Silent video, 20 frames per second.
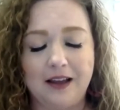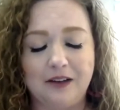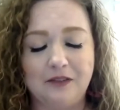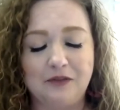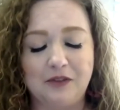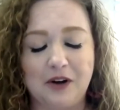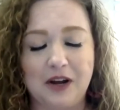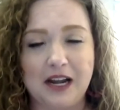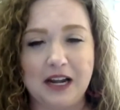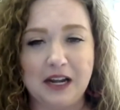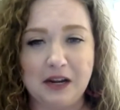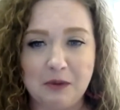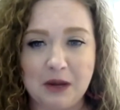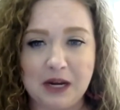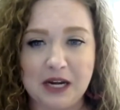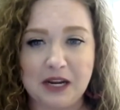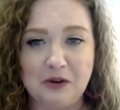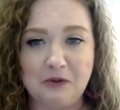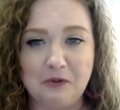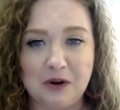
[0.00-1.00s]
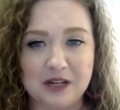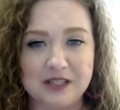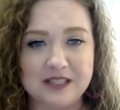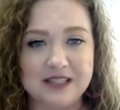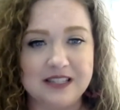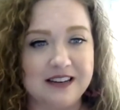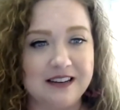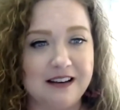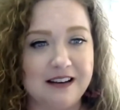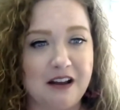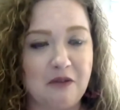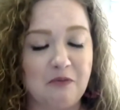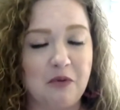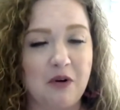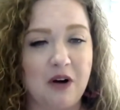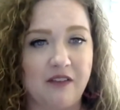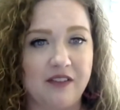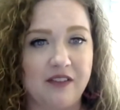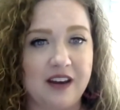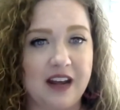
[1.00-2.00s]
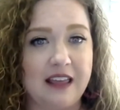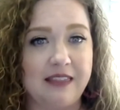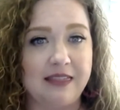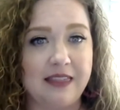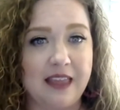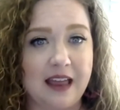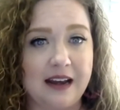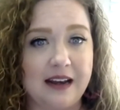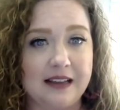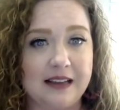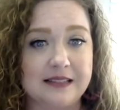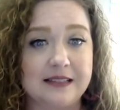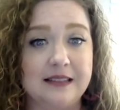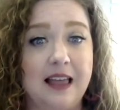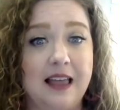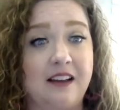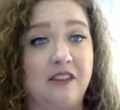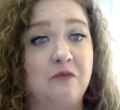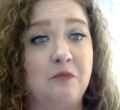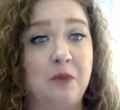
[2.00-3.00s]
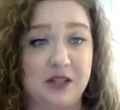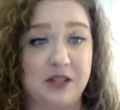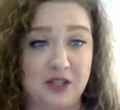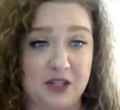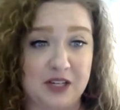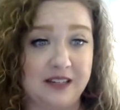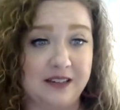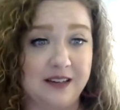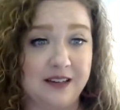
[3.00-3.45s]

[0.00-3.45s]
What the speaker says: for anybody who works in a nonprofit, and that is lack of budget